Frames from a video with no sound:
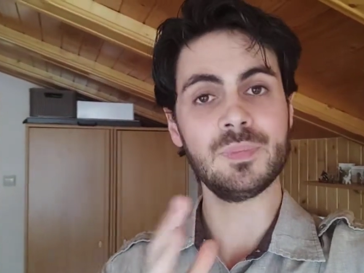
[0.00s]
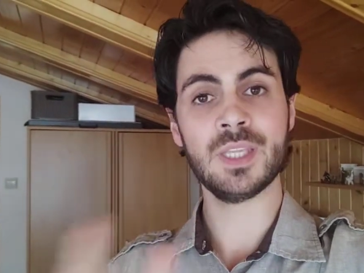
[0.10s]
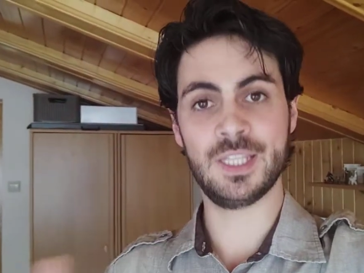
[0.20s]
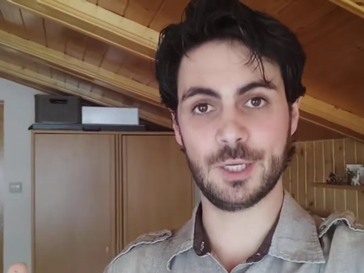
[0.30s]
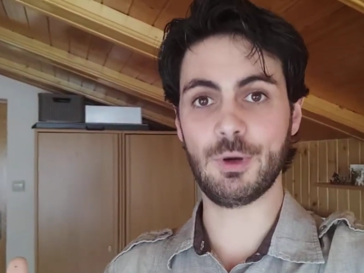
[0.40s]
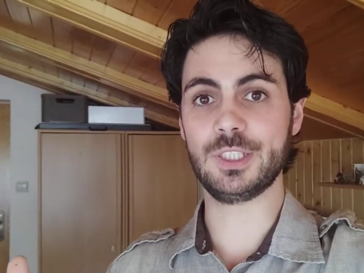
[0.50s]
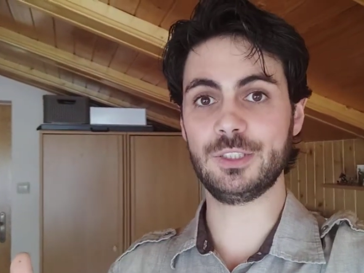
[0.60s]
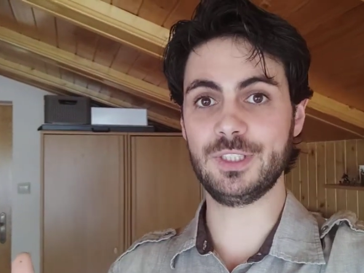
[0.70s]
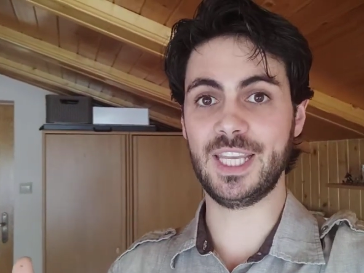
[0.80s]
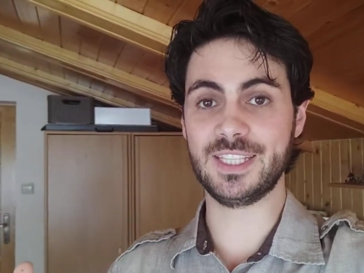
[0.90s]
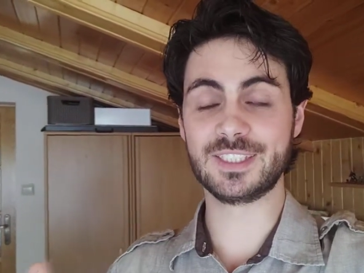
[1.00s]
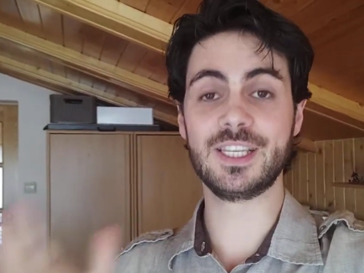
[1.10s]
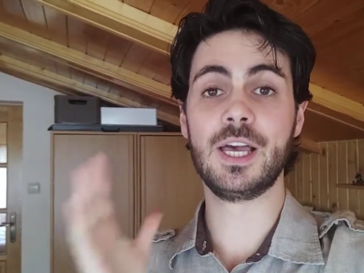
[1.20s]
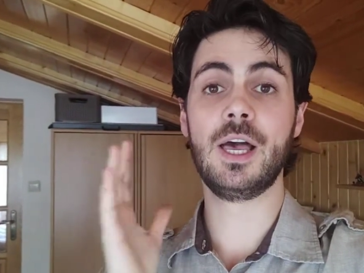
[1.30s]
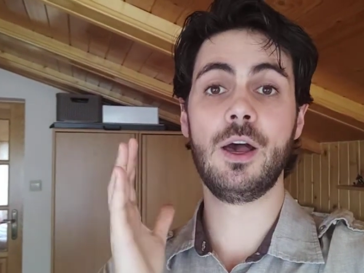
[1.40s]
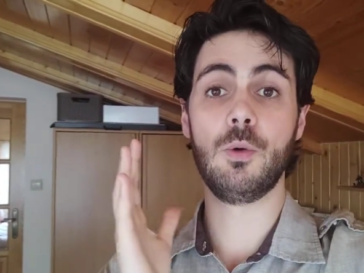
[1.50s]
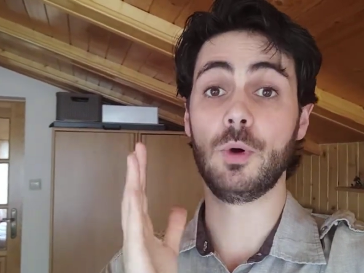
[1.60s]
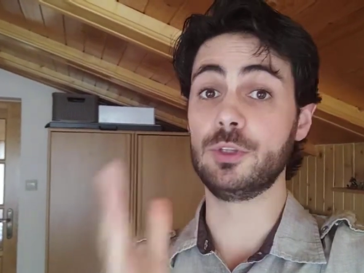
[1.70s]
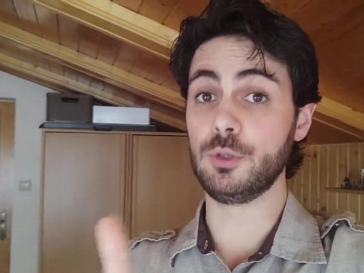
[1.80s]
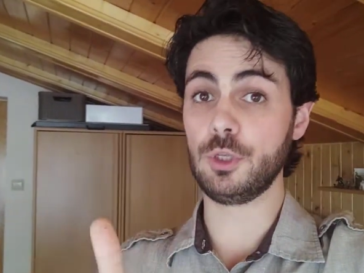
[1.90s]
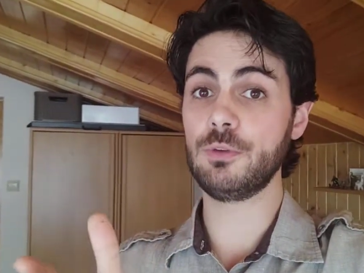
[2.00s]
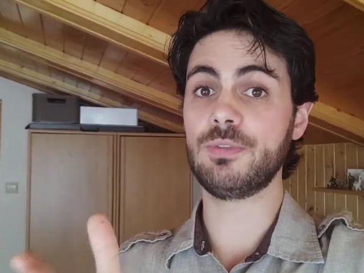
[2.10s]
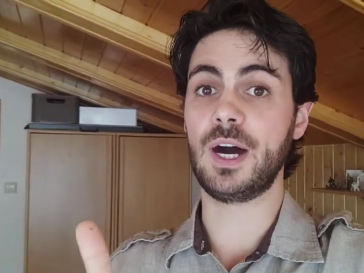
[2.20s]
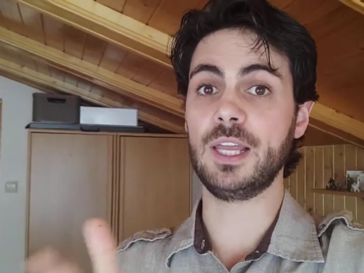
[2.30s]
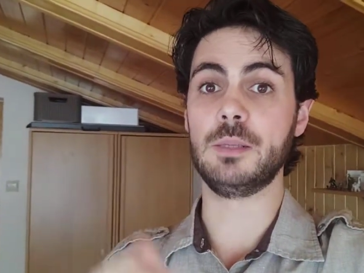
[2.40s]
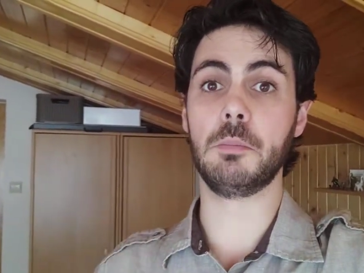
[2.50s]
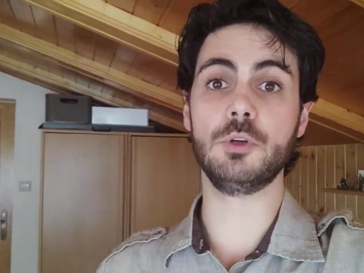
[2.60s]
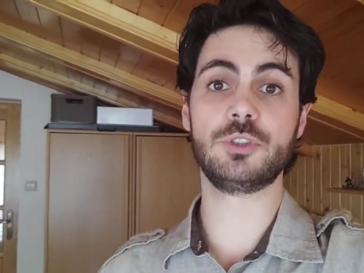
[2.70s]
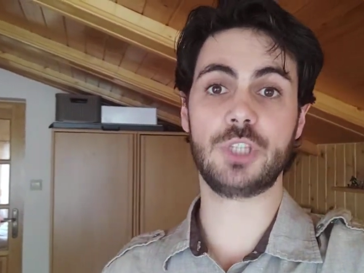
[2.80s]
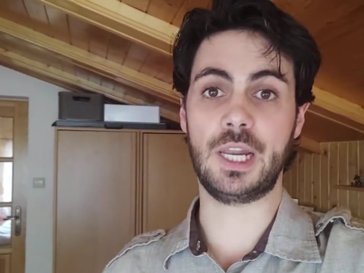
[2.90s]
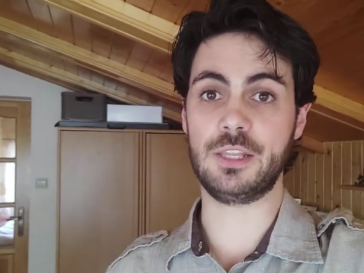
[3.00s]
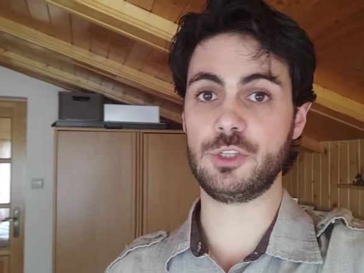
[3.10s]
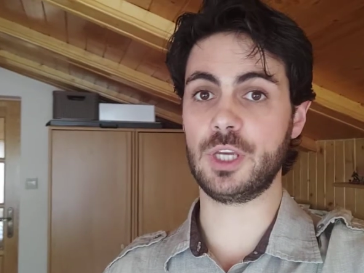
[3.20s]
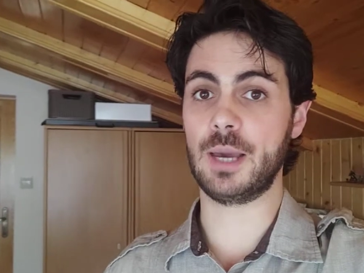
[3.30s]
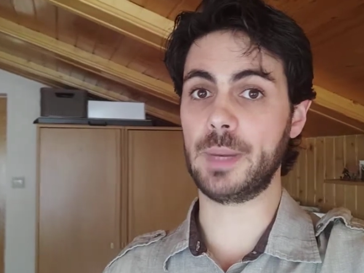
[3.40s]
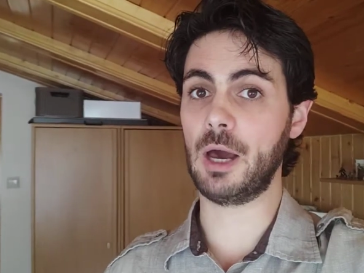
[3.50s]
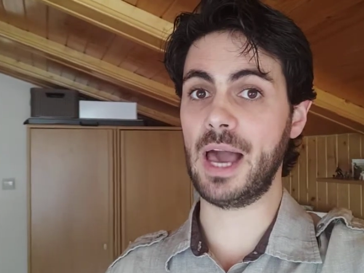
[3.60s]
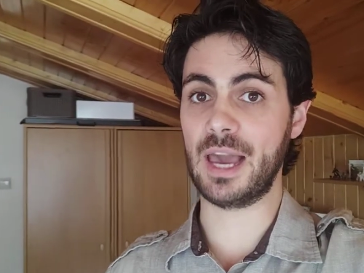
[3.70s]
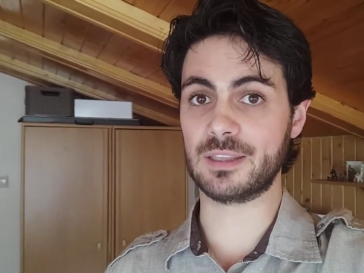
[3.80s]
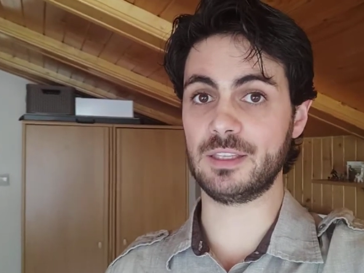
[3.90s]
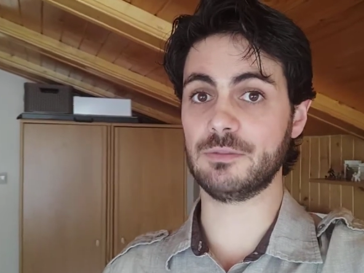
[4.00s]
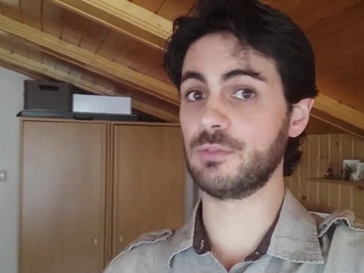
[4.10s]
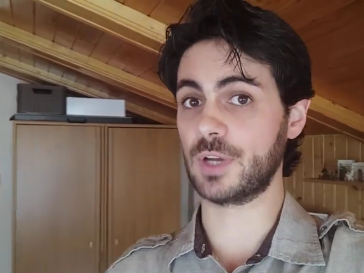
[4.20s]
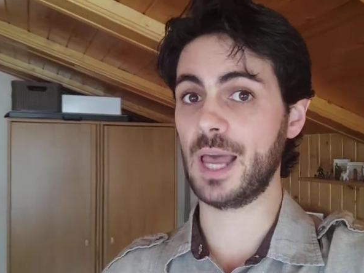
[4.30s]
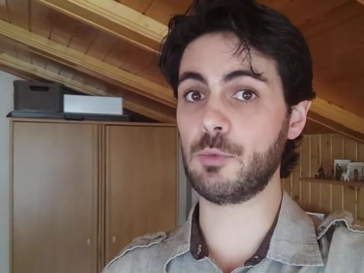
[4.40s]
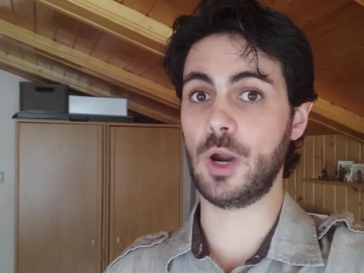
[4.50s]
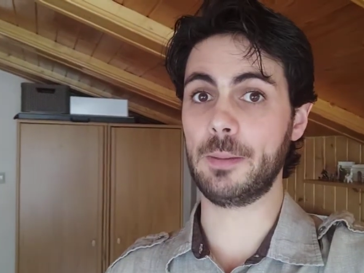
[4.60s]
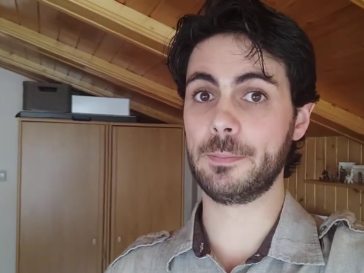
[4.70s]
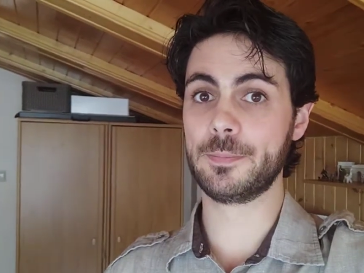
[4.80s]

And the question is, what do you find most challenging about acting for camera?